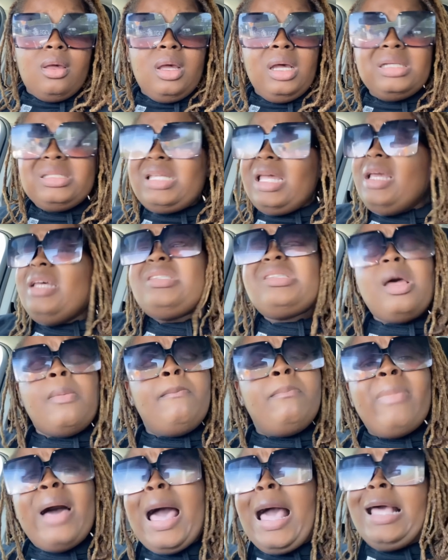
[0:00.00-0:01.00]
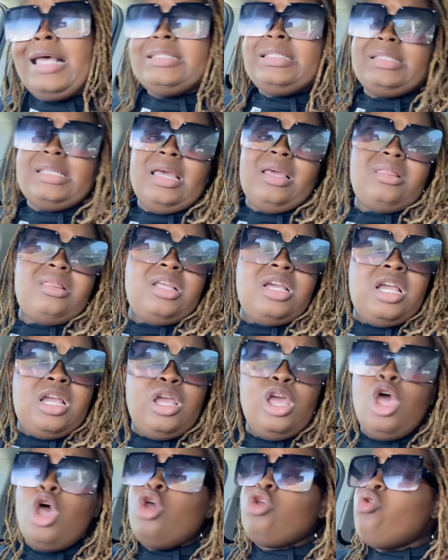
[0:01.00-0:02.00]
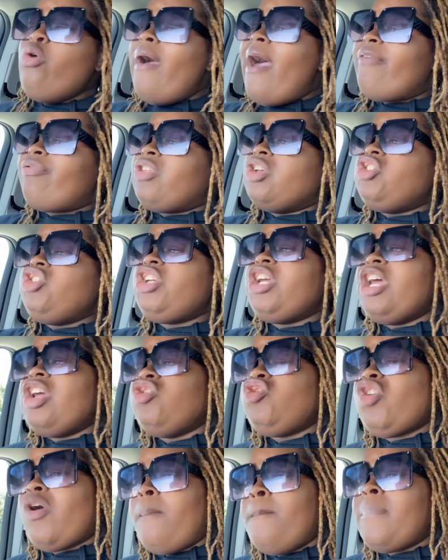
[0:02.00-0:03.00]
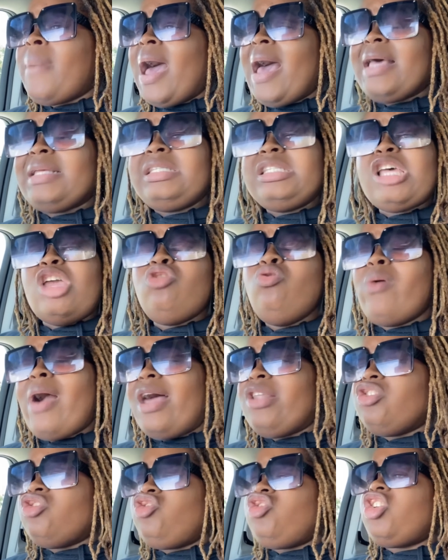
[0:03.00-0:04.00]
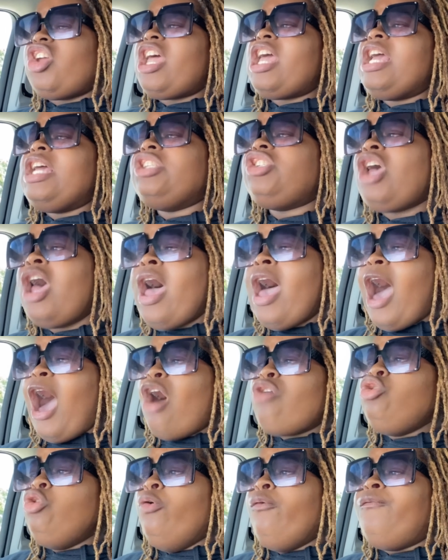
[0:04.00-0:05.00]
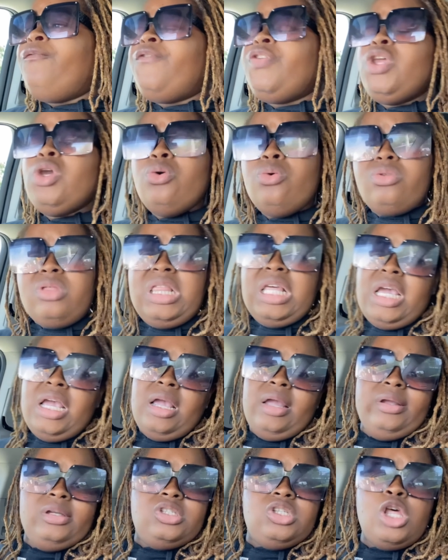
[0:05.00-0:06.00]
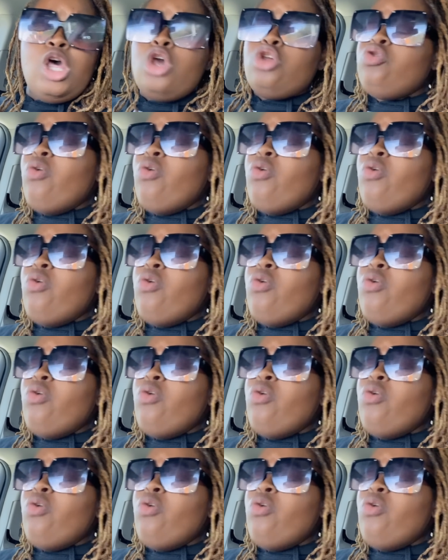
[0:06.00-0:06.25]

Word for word: See, it's a mindset thing. You have to change your mindset. You got to change how you view things.